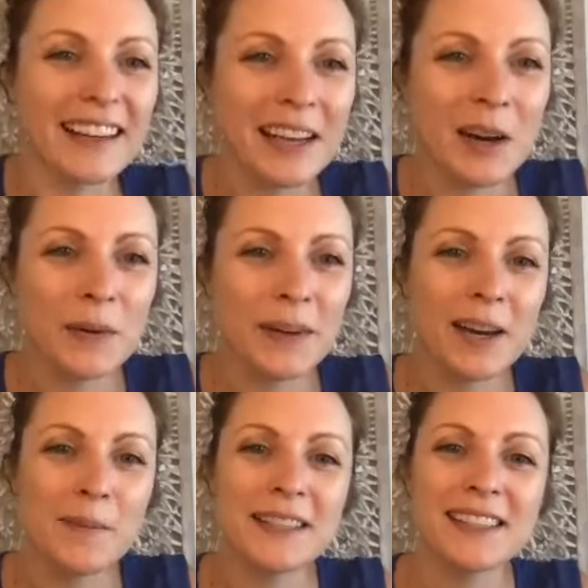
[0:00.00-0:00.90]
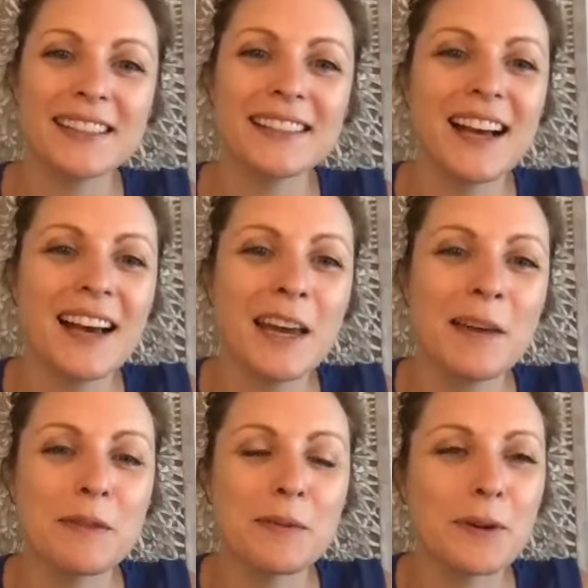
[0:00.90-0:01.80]
and now we come into the time
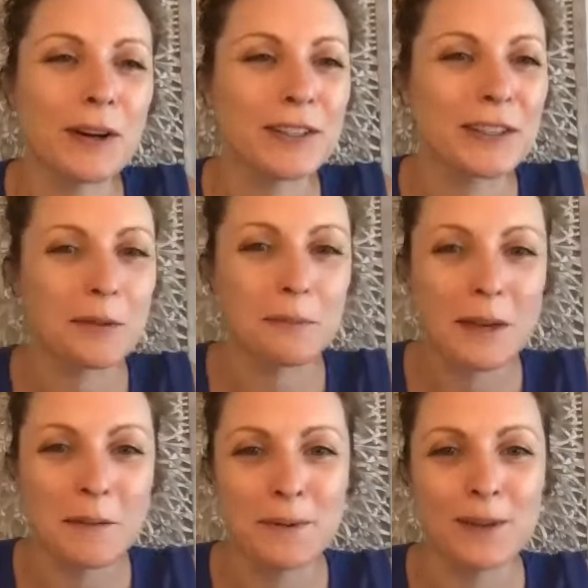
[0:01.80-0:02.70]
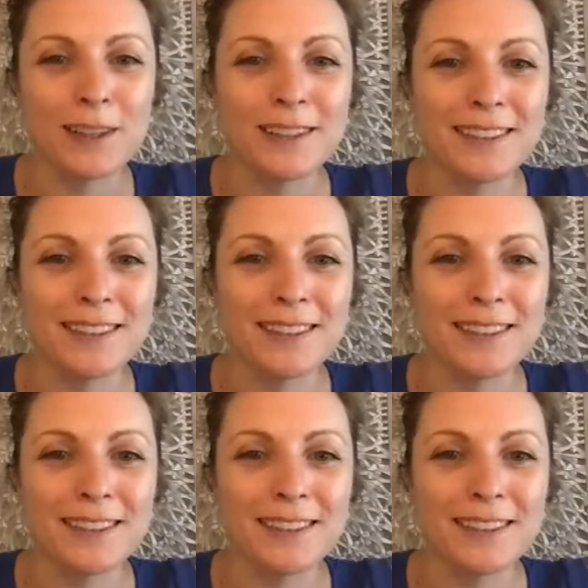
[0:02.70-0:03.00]
of the prayers of the people.